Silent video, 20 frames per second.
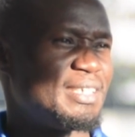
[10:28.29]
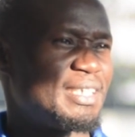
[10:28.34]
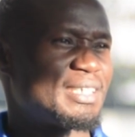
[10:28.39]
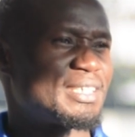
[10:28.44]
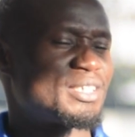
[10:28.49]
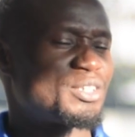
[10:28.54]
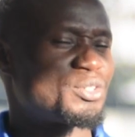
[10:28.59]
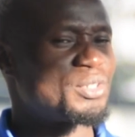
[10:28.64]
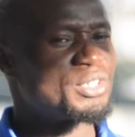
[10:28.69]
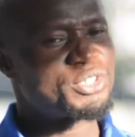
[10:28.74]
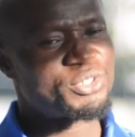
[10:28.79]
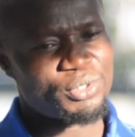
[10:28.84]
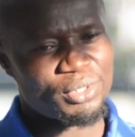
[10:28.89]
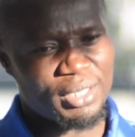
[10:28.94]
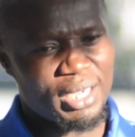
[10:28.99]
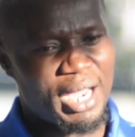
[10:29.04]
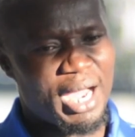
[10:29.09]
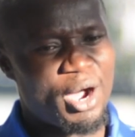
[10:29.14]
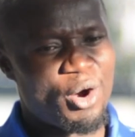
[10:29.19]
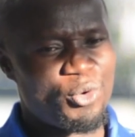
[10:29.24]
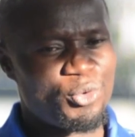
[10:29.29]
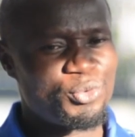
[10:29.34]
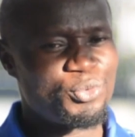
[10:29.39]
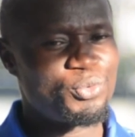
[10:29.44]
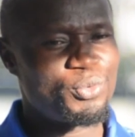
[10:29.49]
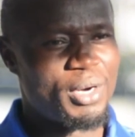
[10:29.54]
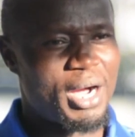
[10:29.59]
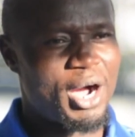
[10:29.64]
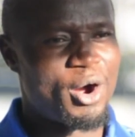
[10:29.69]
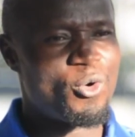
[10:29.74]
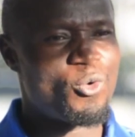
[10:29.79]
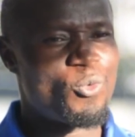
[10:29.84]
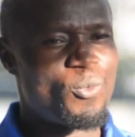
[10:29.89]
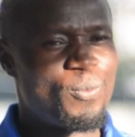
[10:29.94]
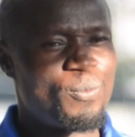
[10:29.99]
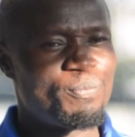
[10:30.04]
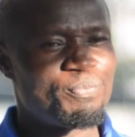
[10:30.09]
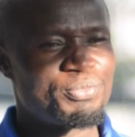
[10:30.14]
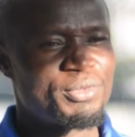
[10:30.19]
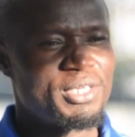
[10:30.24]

Yes, so it's how